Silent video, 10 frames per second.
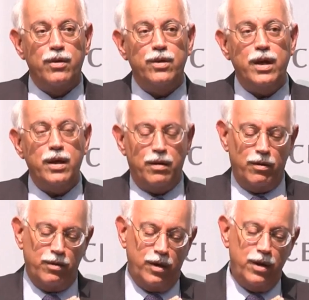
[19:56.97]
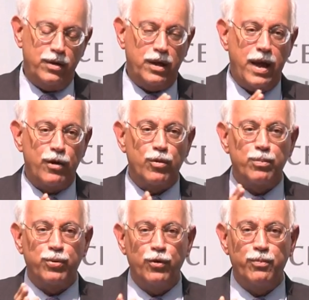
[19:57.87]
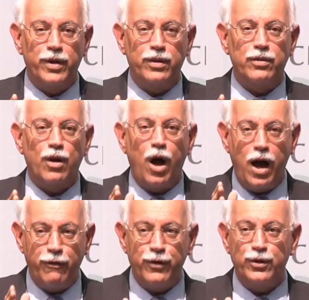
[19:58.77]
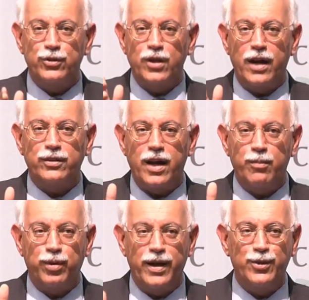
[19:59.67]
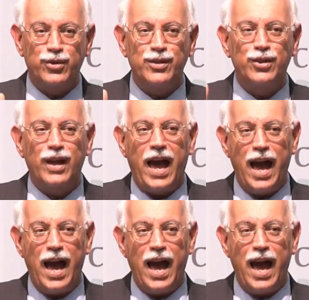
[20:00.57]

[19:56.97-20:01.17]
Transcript: the indicator improvement often does not take place until